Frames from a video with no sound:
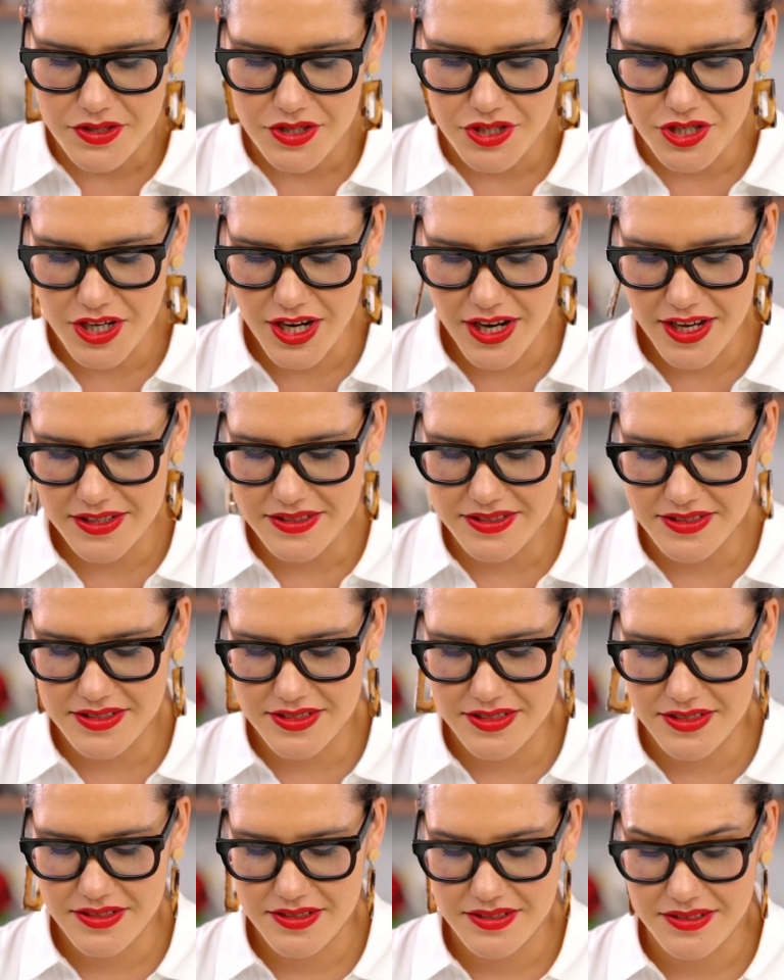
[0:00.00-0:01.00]

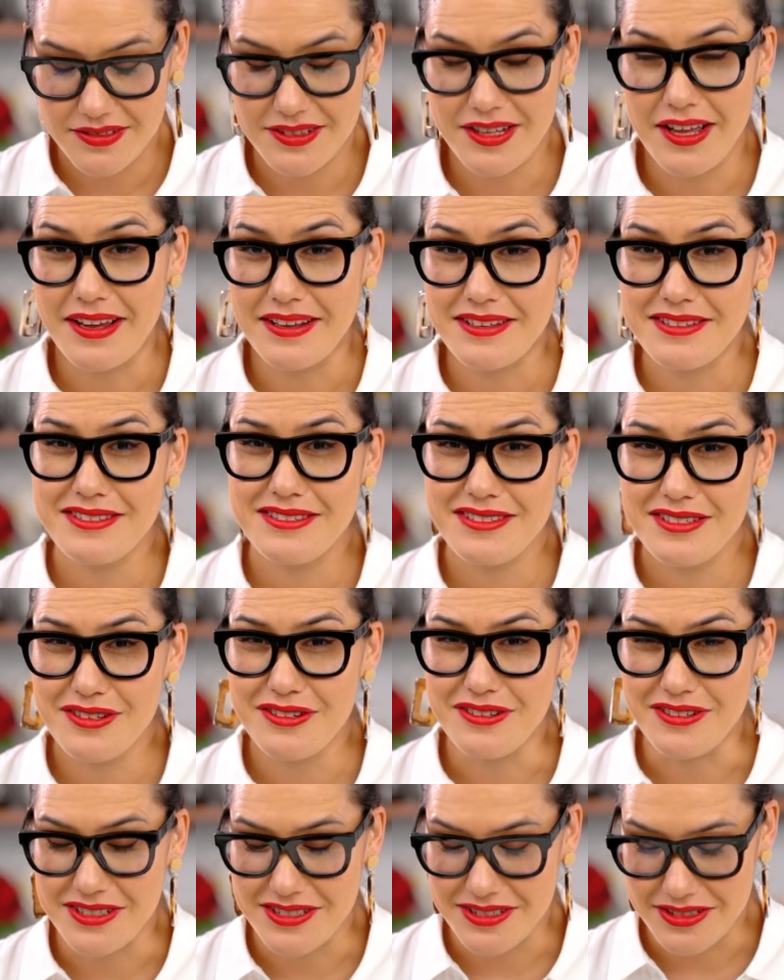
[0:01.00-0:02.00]
Just like
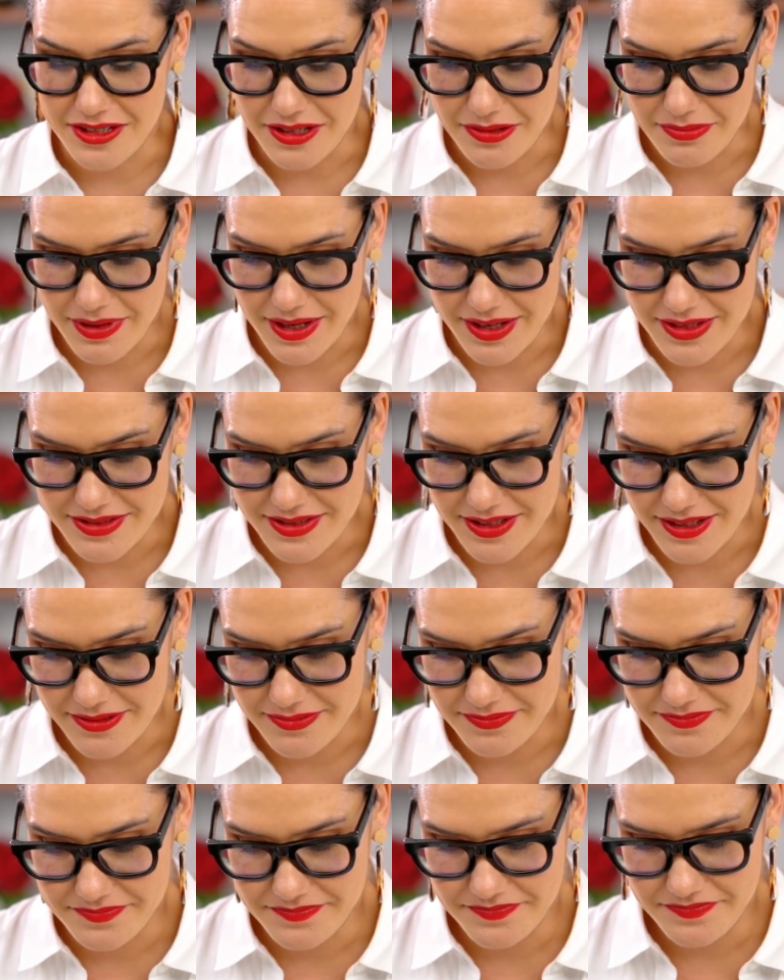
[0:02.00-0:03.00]
seriously amazing.
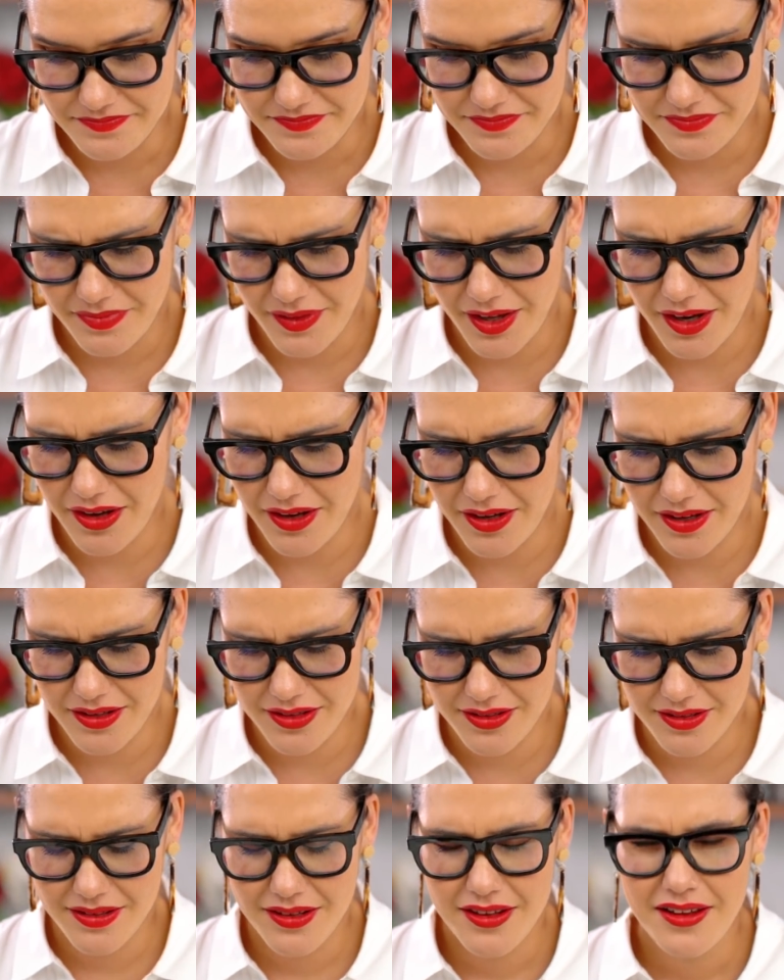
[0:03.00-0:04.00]

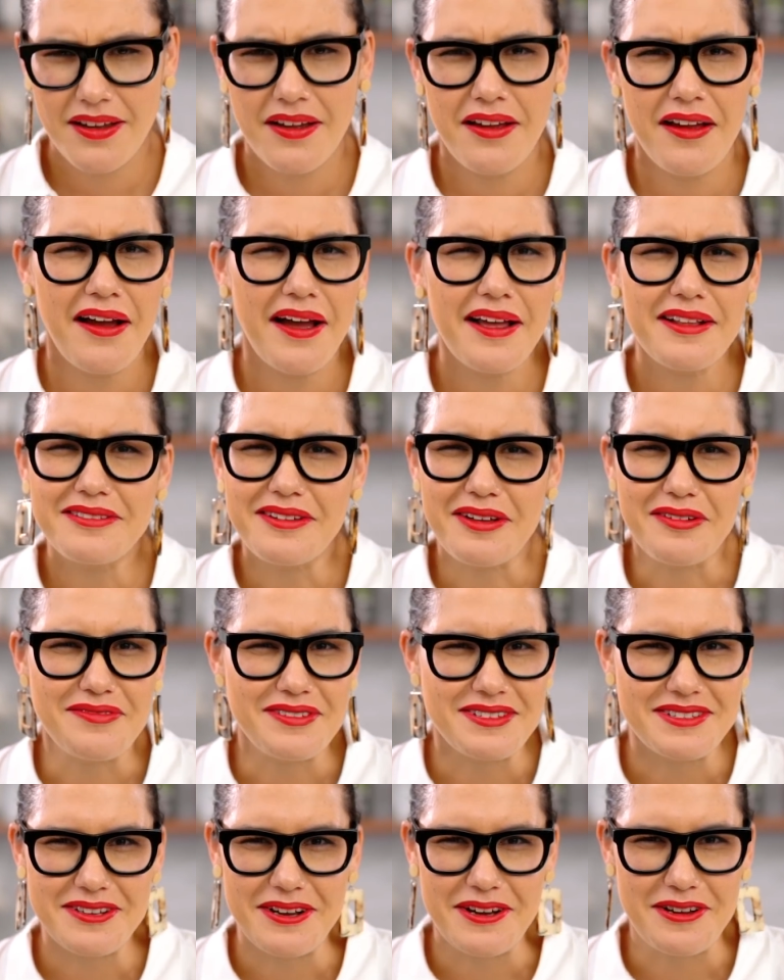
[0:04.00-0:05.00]
Oh, I love
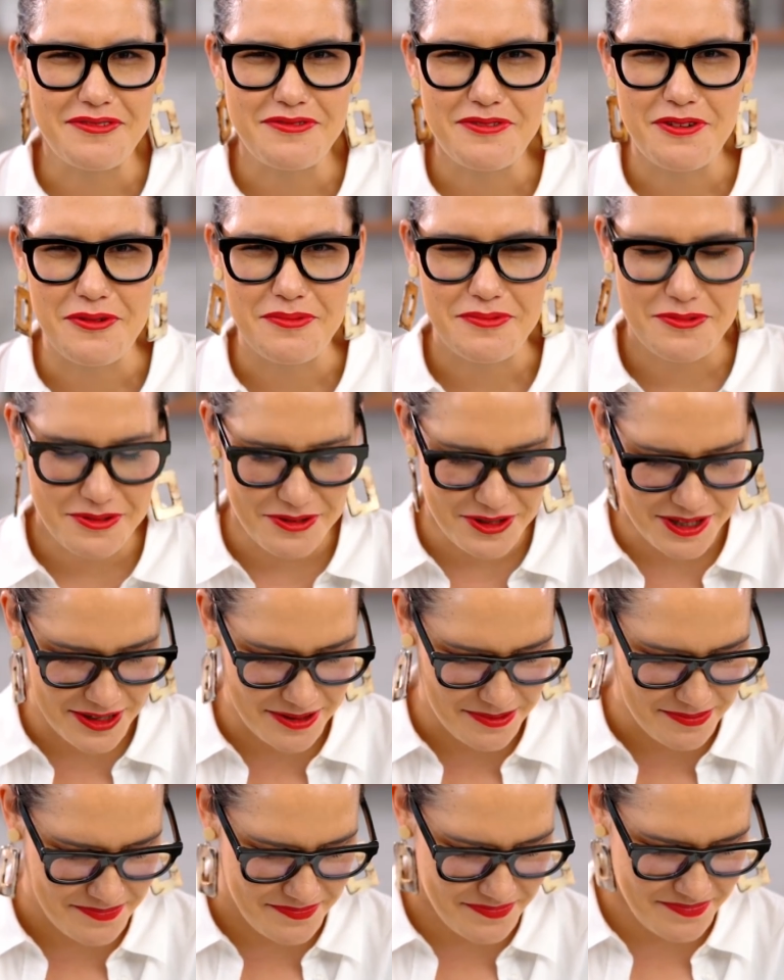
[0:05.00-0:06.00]
this kind of home
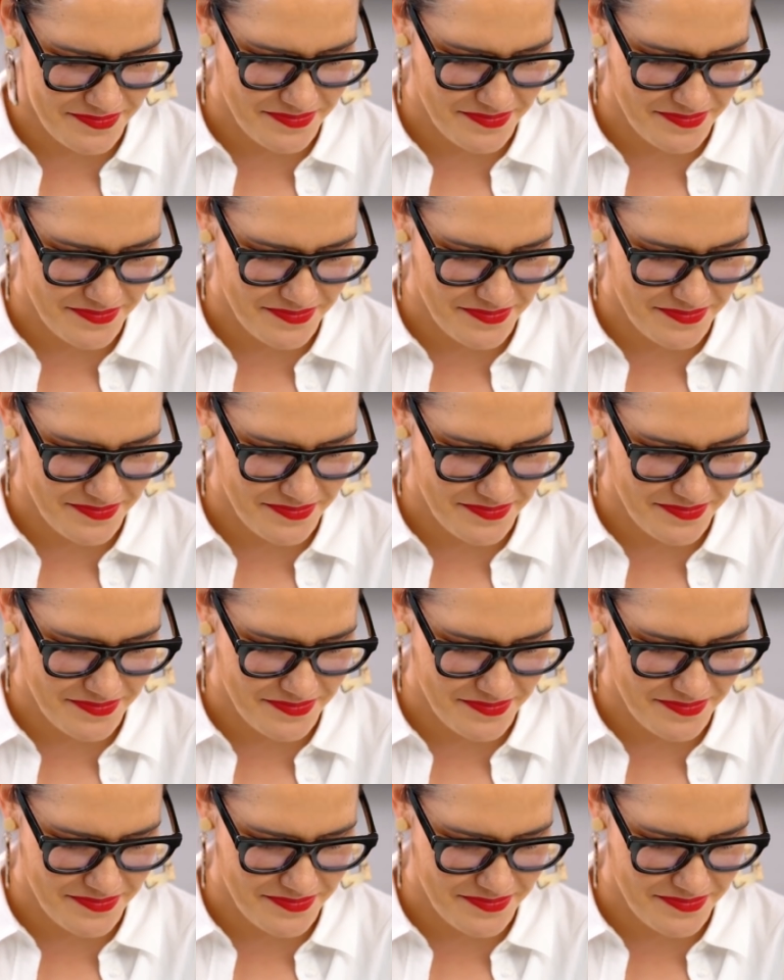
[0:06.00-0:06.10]
cooking.